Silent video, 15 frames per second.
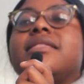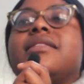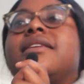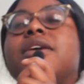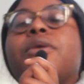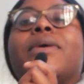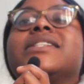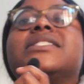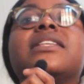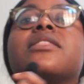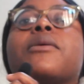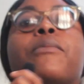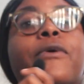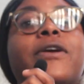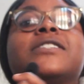he was in
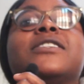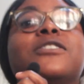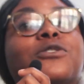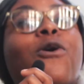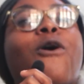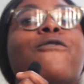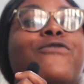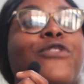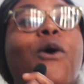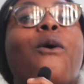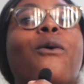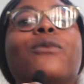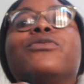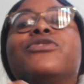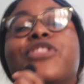the presence of the
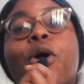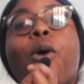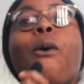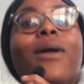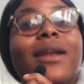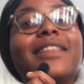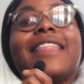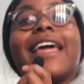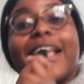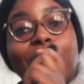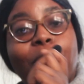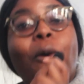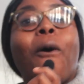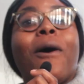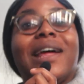
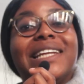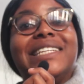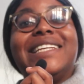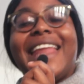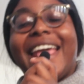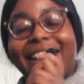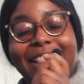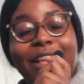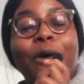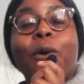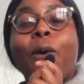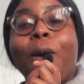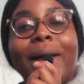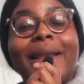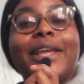God, like the
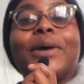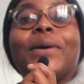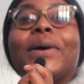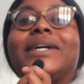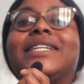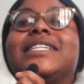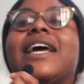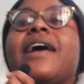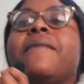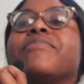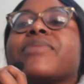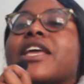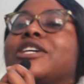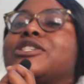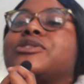holy God.
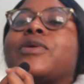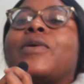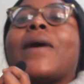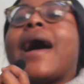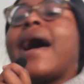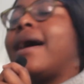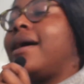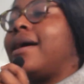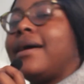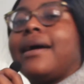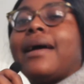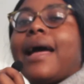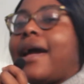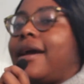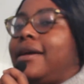So
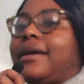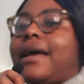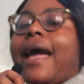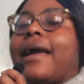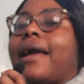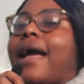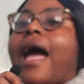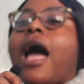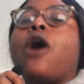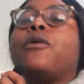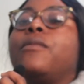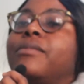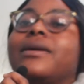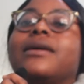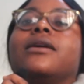
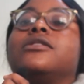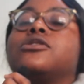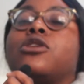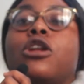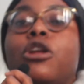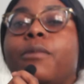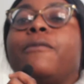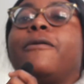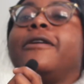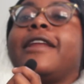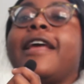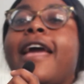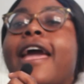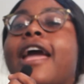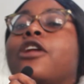I'll be Solomon.
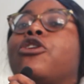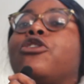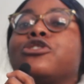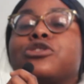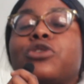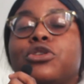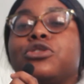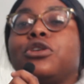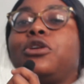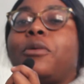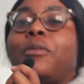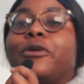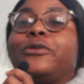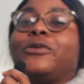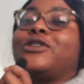And also
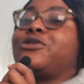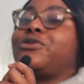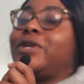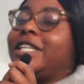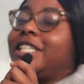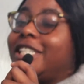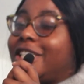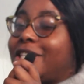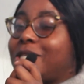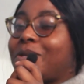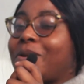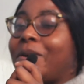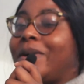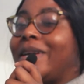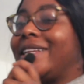Solomon was rich. So,